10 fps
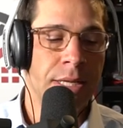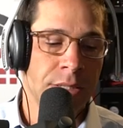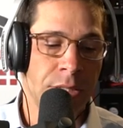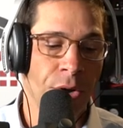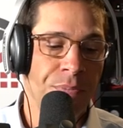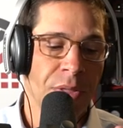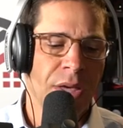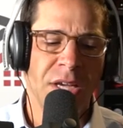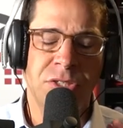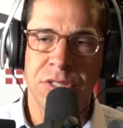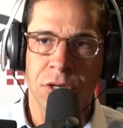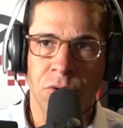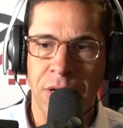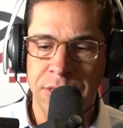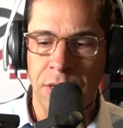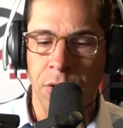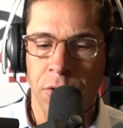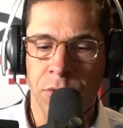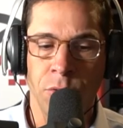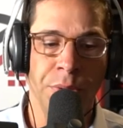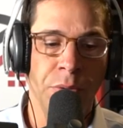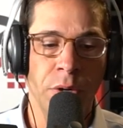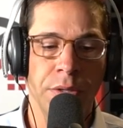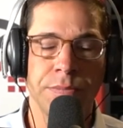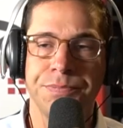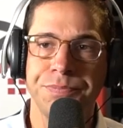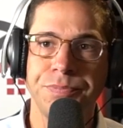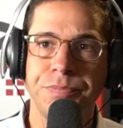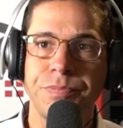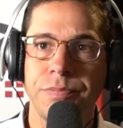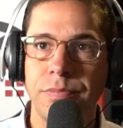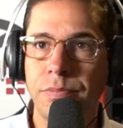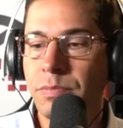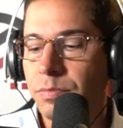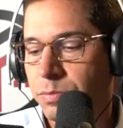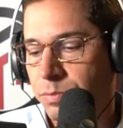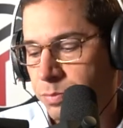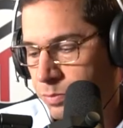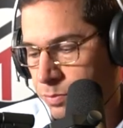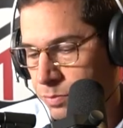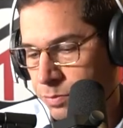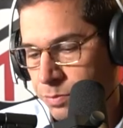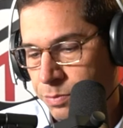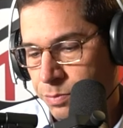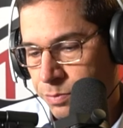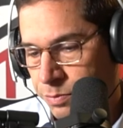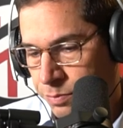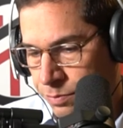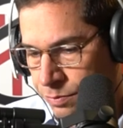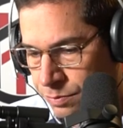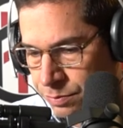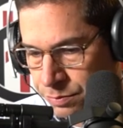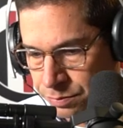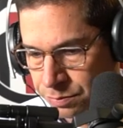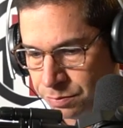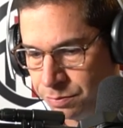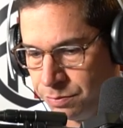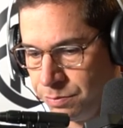So it's just a crazy article. But there was an article this week in the Dallas Morning News that puts Dallas